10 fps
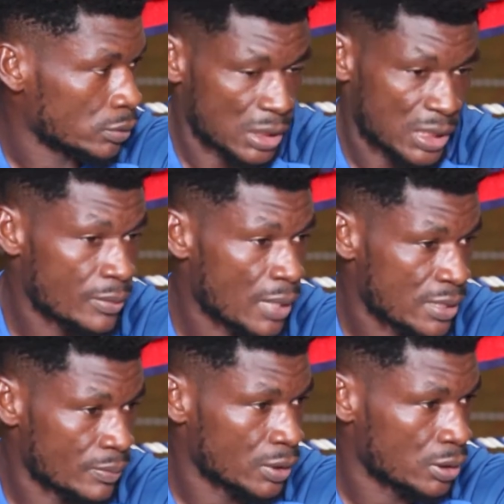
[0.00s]
The same
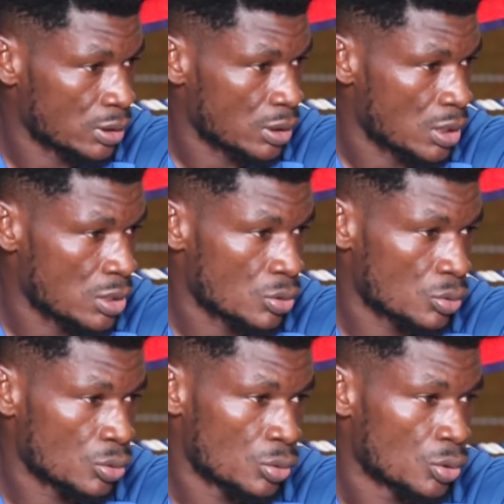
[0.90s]
as me and
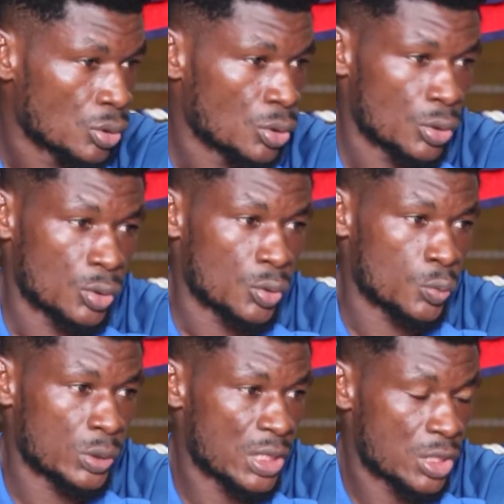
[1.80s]
so
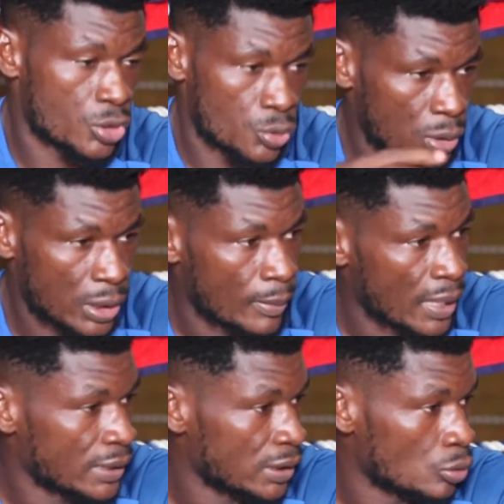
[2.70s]
you just tune their
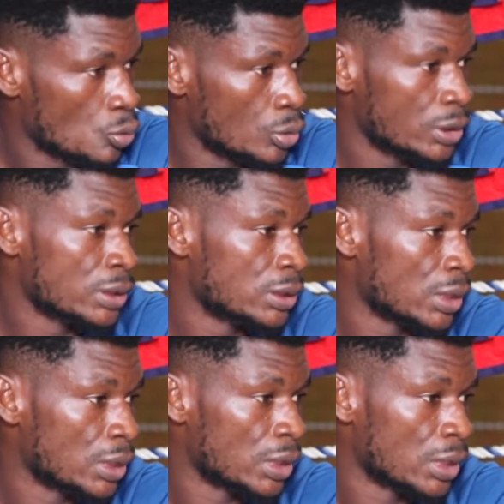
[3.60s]
mind and go in
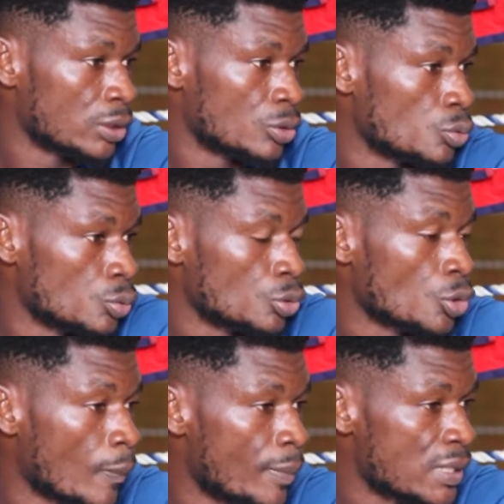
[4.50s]
and do
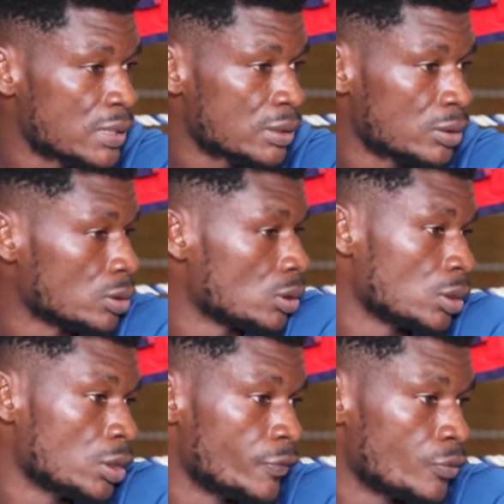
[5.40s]
your best
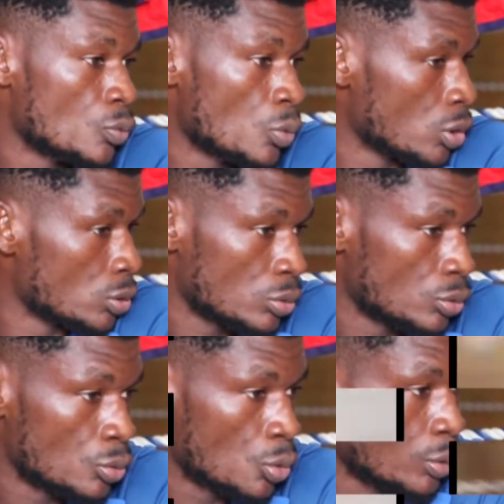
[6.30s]
if you want, you go